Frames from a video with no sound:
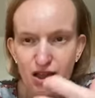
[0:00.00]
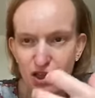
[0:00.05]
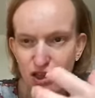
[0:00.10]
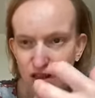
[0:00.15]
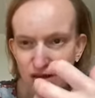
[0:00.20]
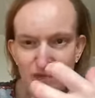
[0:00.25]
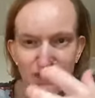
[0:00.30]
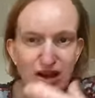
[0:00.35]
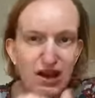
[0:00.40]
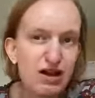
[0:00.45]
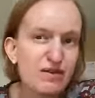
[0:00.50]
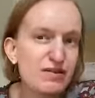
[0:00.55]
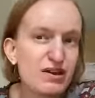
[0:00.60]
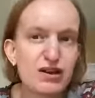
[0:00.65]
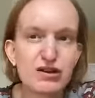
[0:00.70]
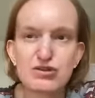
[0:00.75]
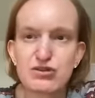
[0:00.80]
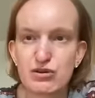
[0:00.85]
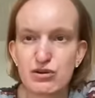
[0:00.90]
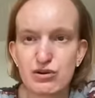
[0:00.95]
if I have it
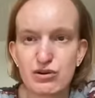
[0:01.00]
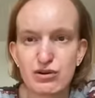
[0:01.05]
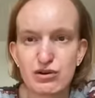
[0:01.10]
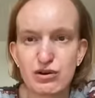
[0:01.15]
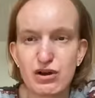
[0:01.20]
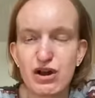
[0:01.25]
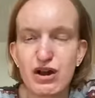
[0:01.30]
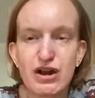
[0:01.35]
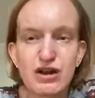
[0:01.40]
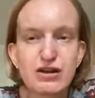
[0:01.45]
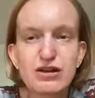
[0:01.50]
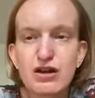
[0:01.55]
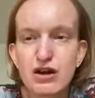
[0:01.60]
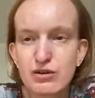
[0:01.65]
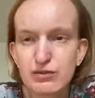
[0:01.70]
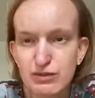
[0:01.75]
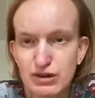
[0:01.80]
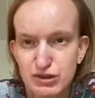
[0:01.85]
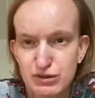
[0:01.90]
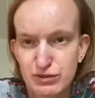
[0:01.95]
in a drawer, I
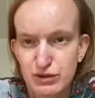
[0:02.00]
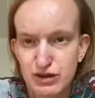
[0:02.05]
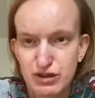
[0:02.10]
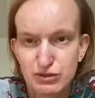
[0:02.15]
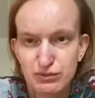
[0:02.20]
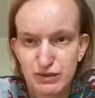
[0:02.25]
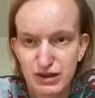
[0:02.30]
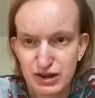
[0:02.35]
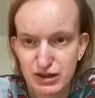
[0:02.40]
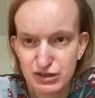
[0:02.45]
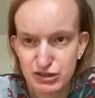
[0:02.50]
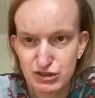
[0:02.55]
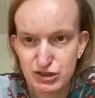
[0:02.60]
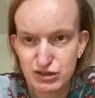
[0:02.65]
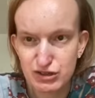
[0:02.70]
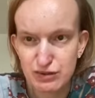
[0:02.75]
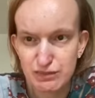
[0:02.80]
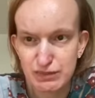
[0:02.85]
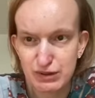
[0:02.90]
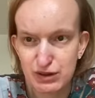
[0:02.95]
know which one is
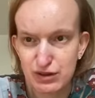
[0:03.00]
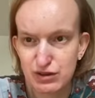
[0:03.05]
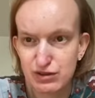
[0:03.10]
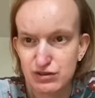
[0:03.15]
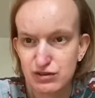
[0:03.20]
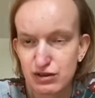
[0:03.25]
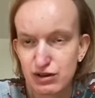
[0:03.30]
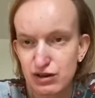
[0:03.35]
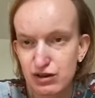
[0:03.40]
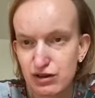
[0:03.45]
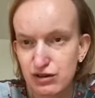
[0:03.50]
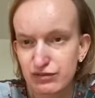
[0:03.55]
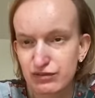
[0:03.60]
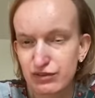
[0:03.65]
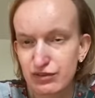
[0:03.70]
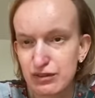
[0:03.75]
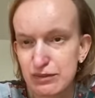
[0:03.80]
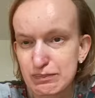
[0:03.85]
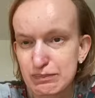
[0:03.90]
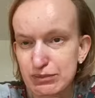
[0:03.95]
which because of
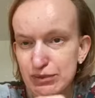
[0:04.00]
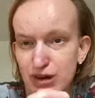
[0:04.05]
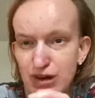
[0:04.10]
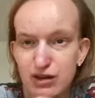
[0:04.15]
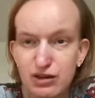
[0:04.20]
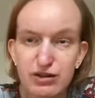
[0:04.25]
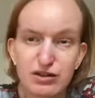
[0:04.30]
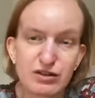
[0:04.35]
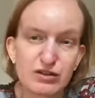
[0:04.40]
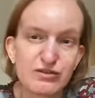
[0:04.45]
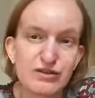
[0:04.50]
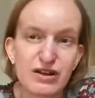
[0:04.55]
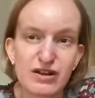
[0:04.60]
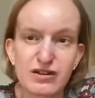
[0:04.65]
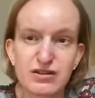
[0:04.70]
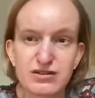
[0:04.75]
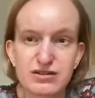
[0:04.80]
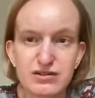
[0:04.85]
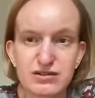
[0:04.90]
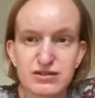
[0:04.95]
the bright
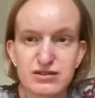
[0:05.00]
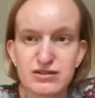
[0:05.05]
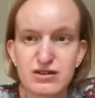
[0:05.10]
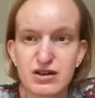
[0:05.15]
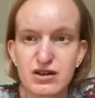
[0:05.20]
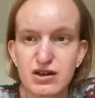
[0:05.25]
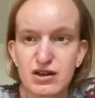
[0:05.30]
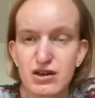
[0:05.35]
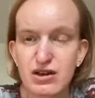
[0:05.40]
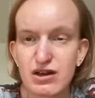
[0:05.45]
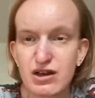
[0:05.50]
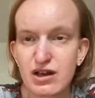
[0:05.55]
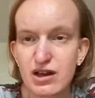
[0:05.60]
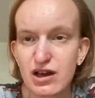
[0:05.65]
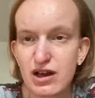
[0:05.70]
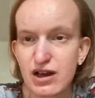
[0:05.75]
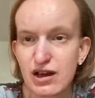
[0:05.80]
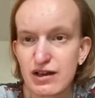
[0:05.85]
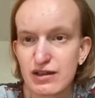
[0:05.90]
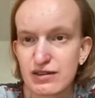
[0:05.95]
colourings
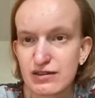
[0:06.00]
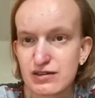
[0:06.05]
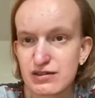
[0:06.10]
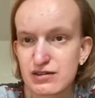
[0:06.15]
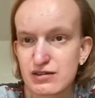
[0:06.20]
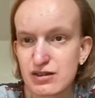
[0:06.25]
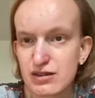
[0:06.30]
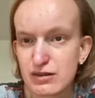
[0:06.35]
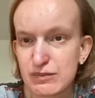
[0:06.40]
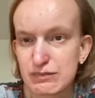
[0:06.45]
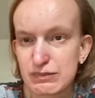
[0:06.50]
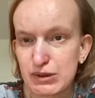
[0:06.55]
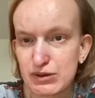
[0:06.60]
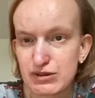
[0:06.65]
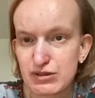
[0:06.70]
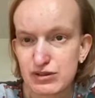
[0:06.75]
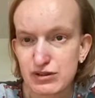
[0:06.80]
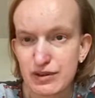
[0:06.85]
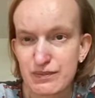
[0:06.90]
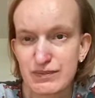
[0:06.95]
and the
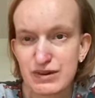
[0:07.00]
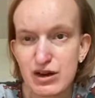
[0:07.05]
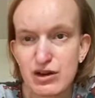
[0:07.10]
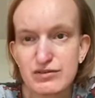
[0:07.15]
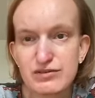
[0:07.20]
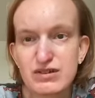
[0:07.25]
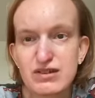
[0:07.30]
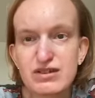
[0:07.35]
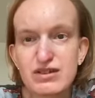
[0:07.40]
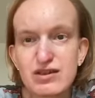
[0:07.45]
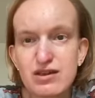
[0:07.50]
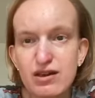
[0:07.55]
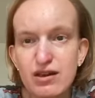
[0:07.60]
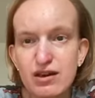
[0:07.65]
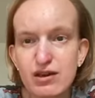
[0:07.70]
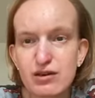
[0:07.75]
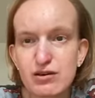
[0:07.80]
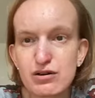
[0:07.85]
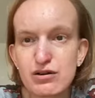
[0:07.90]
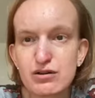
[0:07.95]
bottle. I mean, obviously
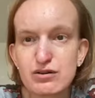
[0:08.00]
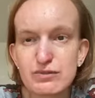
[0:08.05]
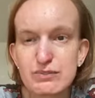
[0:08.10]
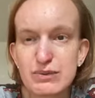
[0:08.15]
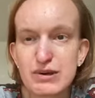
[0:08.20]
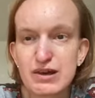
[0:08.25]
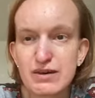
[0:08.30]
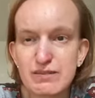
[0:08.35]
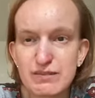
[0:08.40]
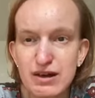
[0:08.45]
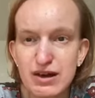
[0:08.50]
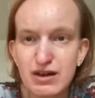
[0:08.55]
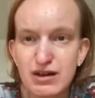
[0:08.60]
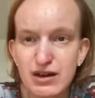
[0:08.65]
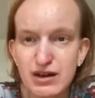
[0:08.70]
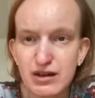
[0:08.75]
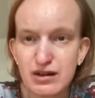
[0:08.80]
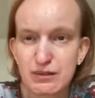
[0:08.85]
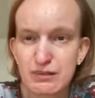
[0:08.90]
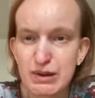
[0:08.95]
it could be made a
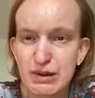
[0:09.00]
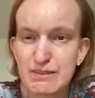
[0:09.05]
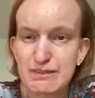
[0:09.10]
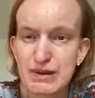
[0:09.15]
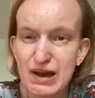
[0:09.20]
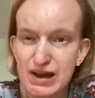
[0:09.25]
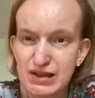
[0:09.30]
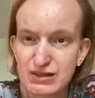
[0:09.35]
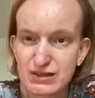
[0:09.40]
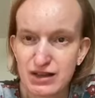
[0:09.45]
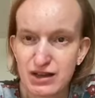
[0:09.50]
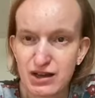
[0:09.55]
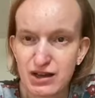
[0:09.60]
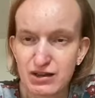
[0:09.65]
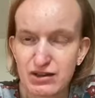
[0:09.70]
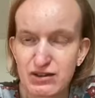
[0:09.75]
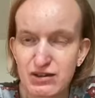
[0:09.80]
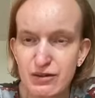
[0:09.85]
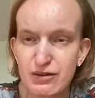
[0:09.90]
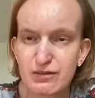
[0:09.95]
little bit
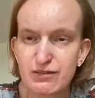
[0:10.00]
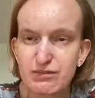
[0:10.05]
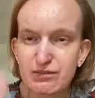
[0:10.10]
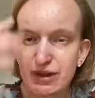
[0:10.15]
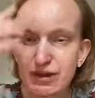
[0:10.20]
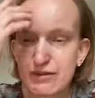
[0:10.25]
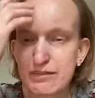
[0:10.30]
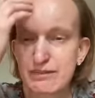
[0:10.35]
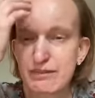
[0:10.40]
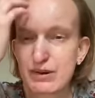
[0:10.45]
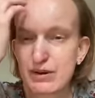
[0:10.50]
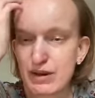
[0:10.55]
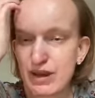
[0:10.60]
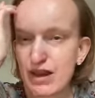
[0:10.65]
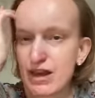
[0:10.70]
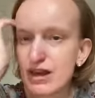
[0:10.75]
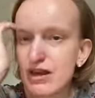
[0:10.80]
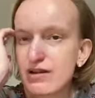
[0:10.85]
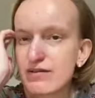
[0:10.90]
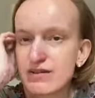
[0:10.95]
better, but
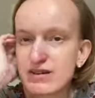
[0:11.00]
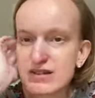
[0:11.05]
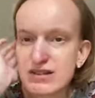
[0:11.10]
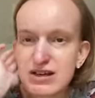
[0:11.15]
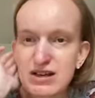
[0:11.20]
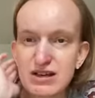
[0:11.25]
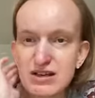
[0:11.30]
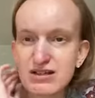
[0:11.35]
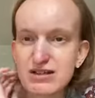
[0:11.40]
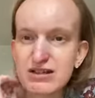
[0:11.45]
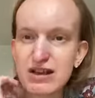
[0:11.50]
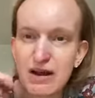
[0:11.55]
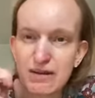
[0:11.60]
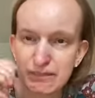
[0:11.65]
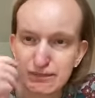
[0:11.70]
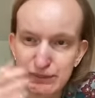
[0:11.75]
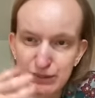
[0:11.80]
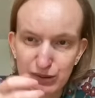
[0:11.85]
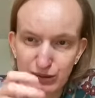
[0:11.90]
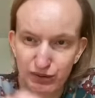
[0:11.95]
here is an
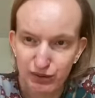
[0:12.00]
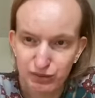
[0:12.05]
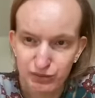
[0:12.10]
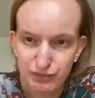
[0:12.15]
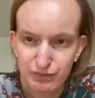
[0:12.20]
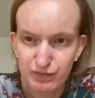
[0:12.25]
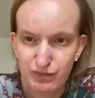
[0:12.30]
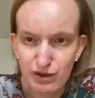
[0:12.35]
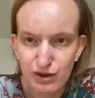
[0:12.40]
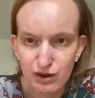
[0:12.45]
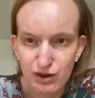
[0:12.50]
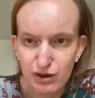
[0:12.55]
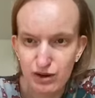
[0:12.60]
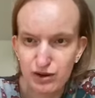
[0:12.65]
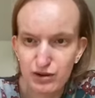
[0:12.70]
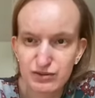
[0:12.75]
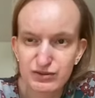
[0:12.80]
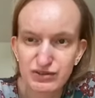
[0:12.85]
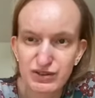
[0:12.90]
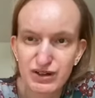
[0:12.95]
example
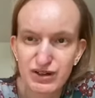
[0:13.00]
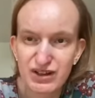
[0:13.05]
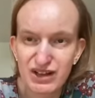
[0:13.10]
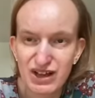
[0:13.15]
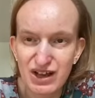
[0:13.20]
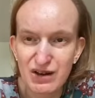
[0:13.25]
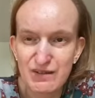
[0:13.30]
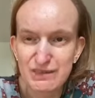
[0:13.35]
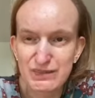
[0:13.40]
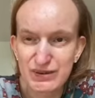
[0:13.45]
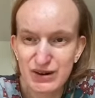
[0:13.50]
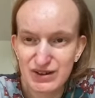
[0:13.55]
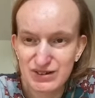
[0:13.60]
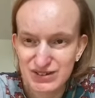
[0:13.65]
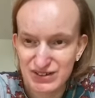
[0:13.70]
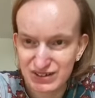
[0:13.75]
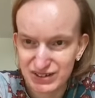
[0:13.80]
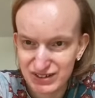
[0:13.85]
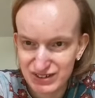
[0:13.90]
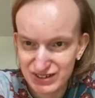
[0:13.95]
of a
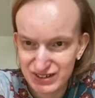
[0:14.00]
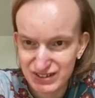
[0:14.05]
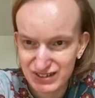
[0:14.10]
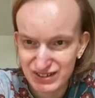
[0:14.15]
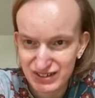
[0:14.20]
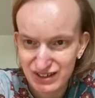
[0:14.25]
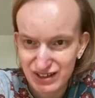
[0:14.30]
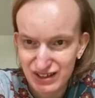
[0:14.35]
product